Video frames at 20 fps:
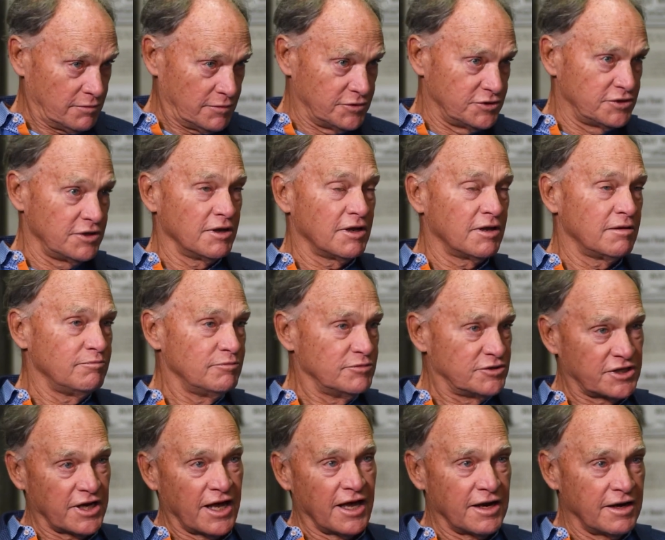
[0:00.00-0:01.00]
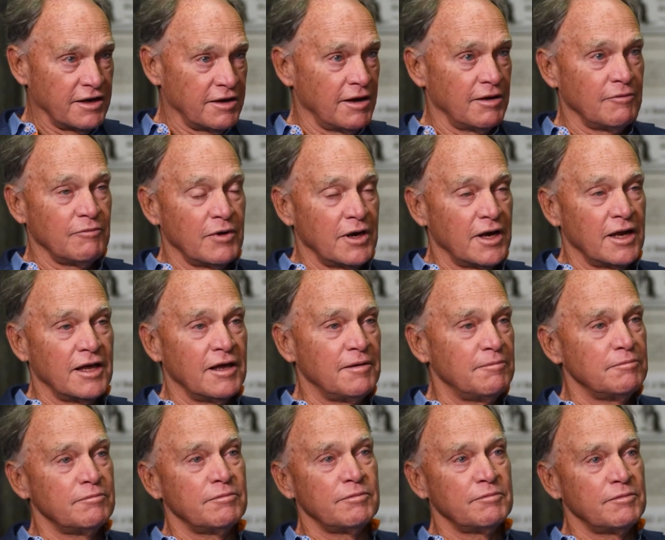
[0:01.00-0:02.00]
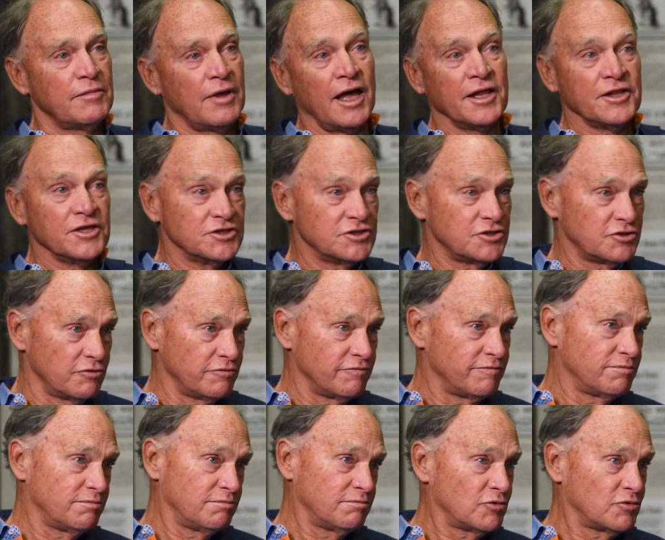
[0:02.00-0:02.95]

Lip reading: she started and others sort of